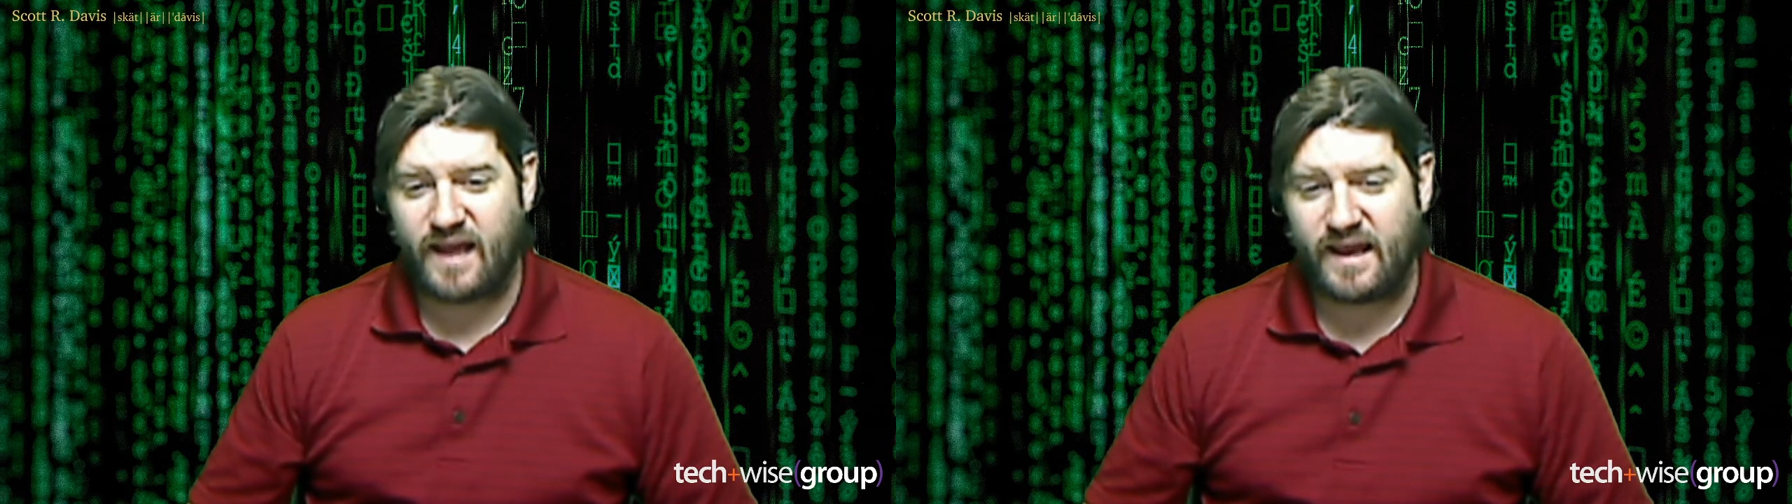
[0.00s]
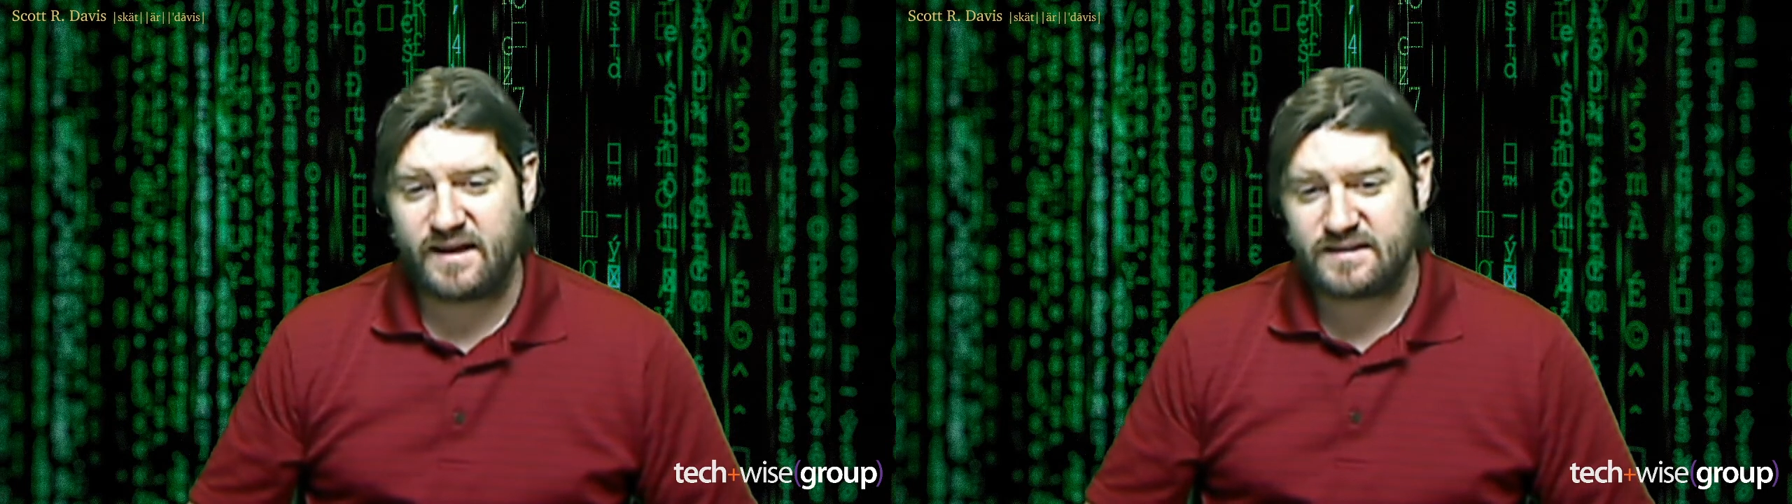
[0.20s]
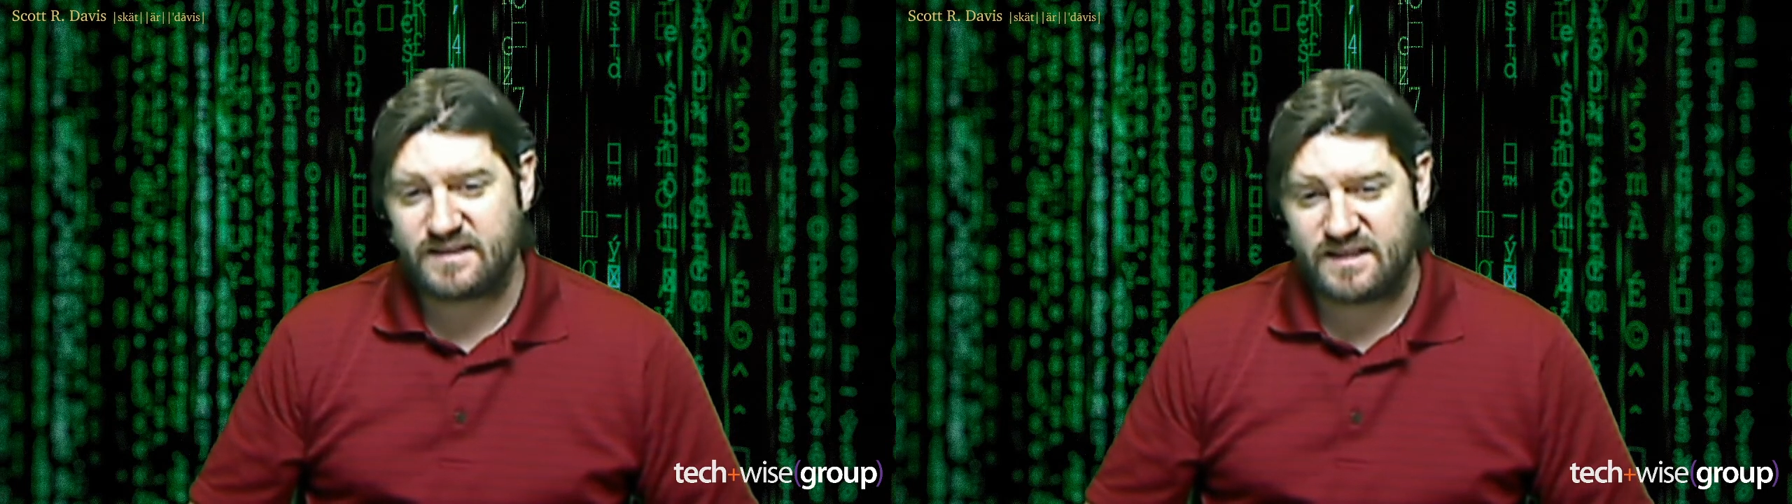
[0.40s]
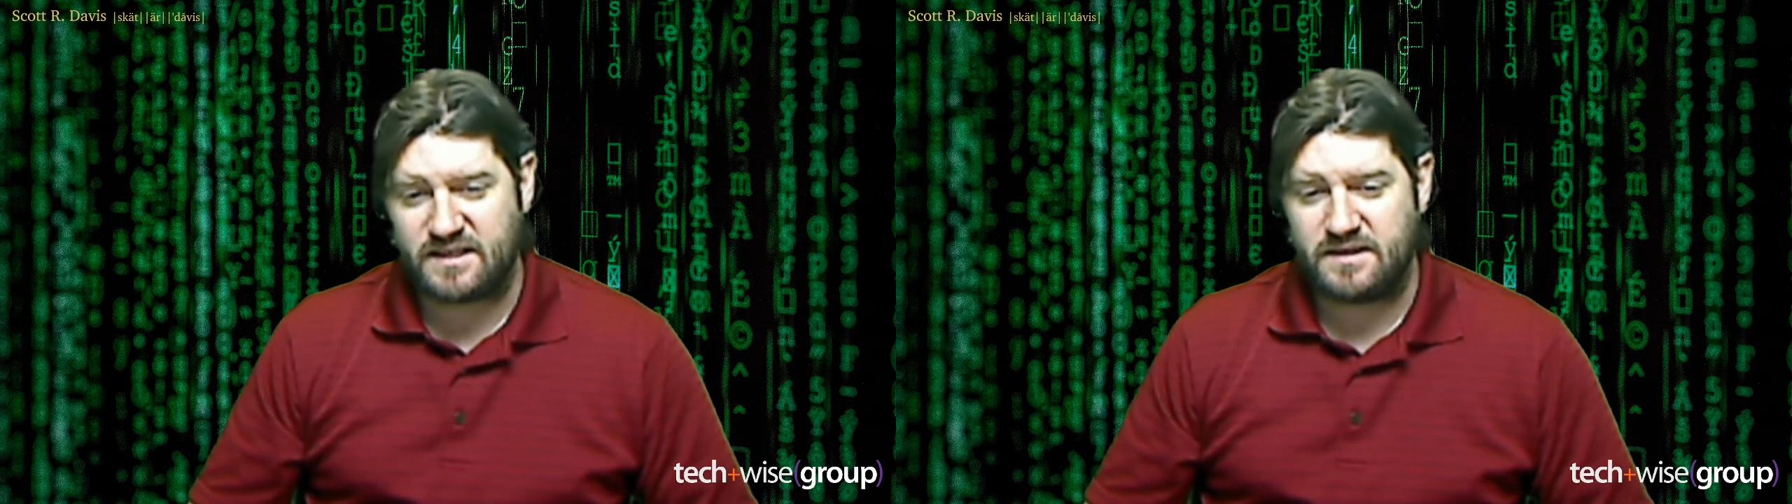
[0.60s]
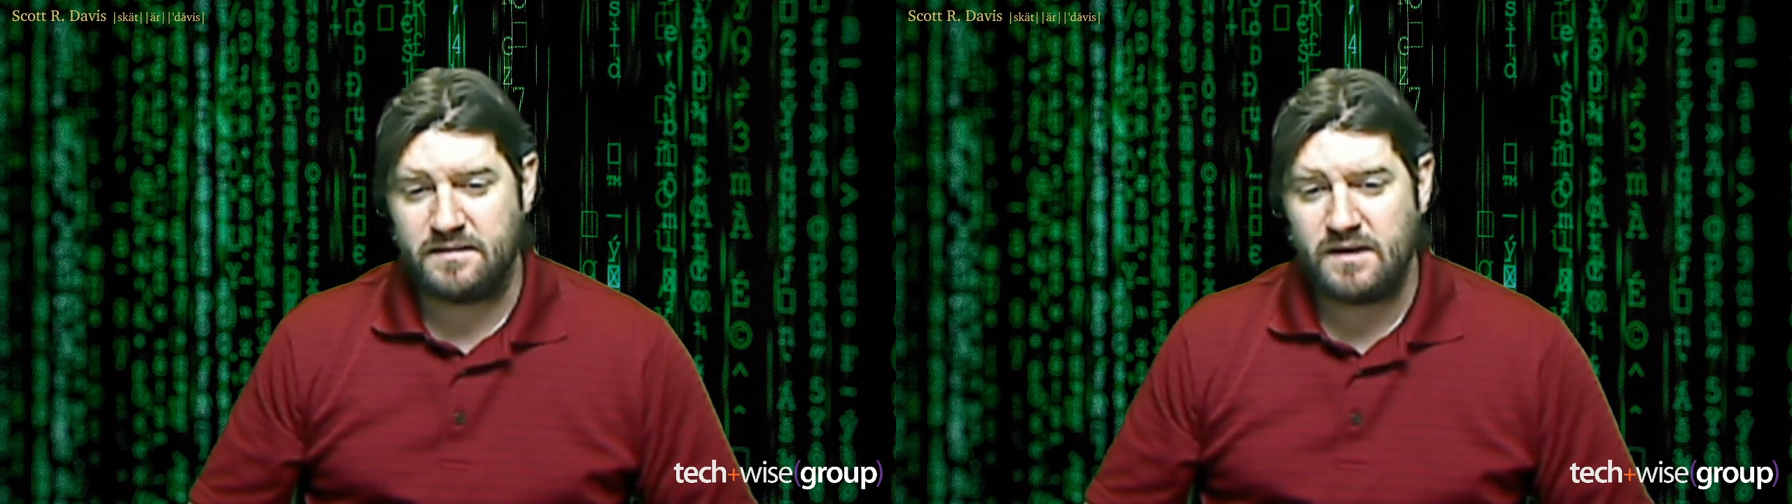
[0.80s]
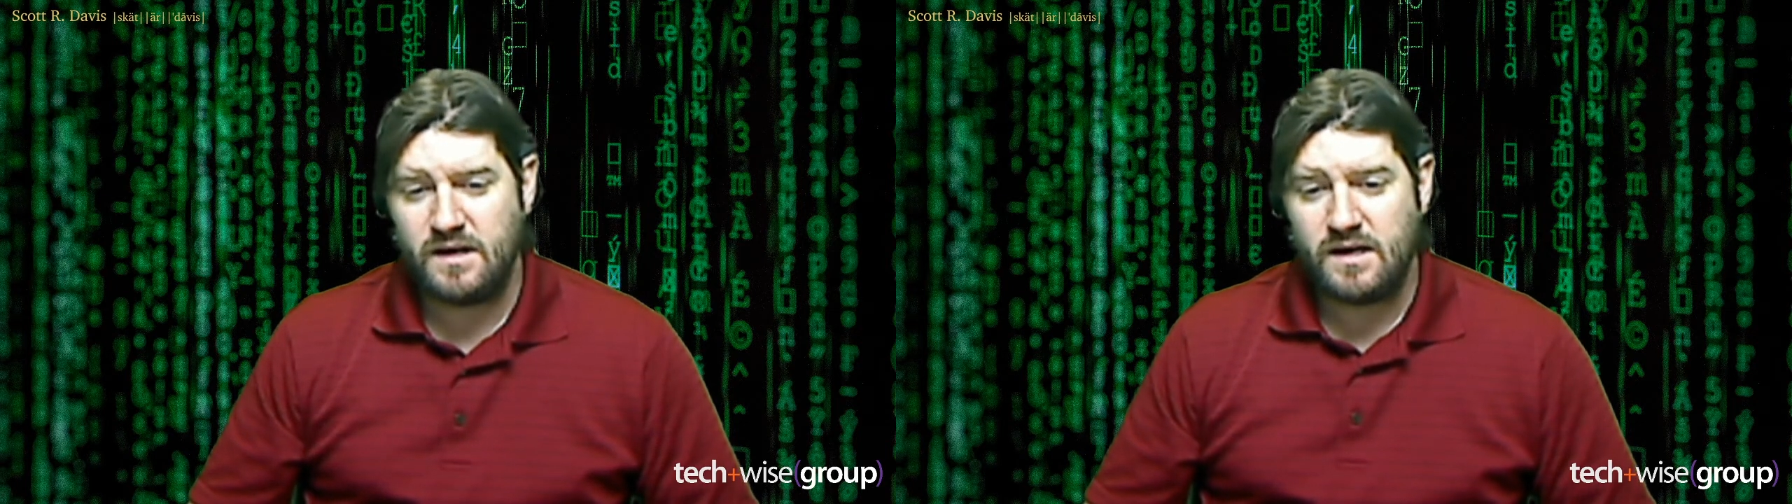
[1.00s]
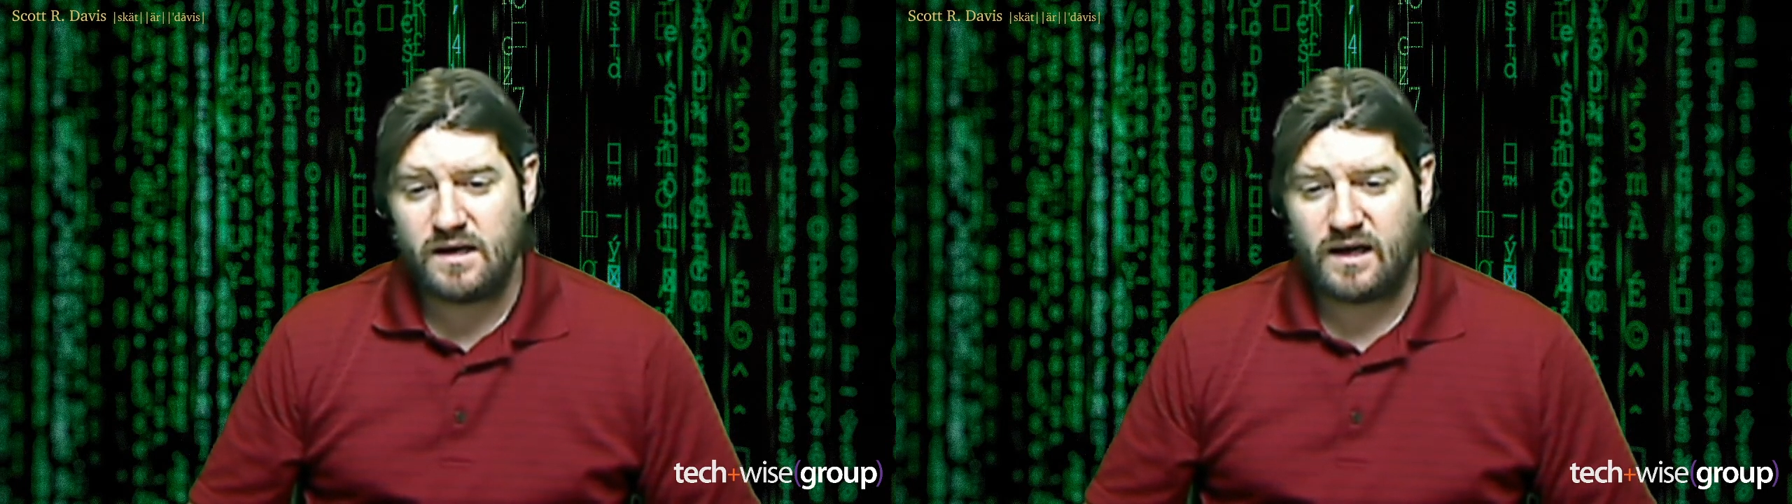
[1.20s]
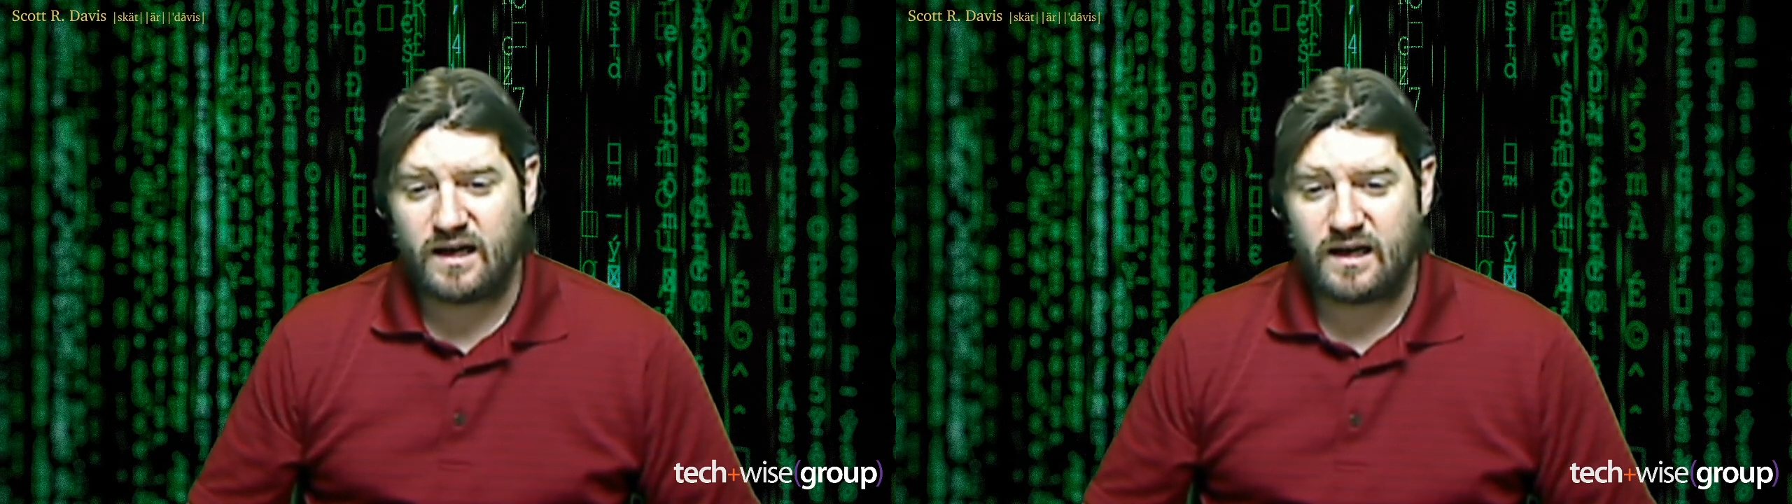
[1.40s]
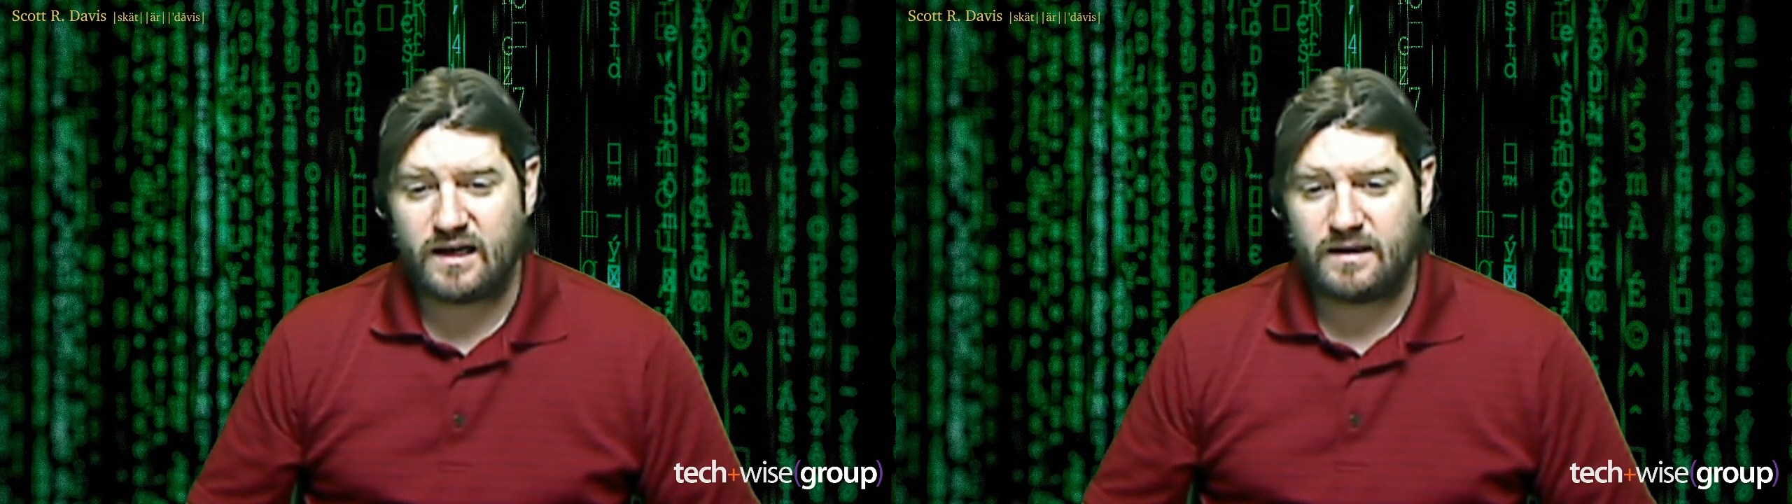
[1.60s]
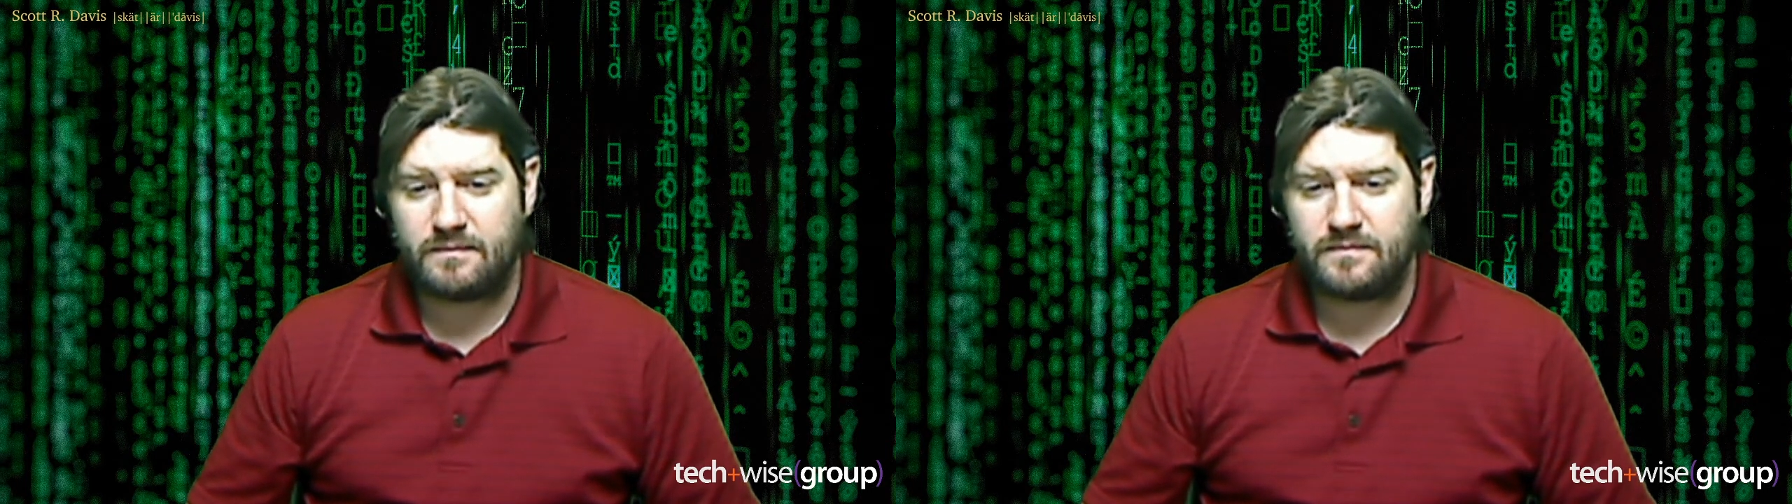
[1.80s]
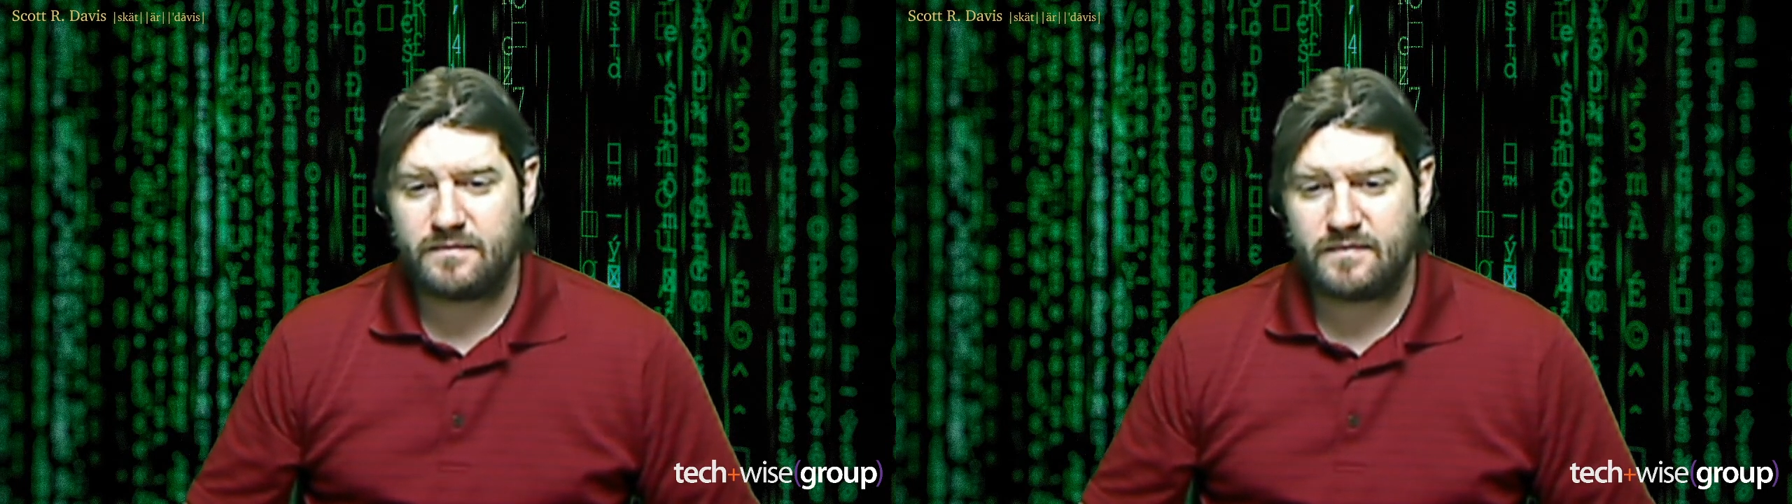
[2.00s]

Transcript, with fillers: A S T, um,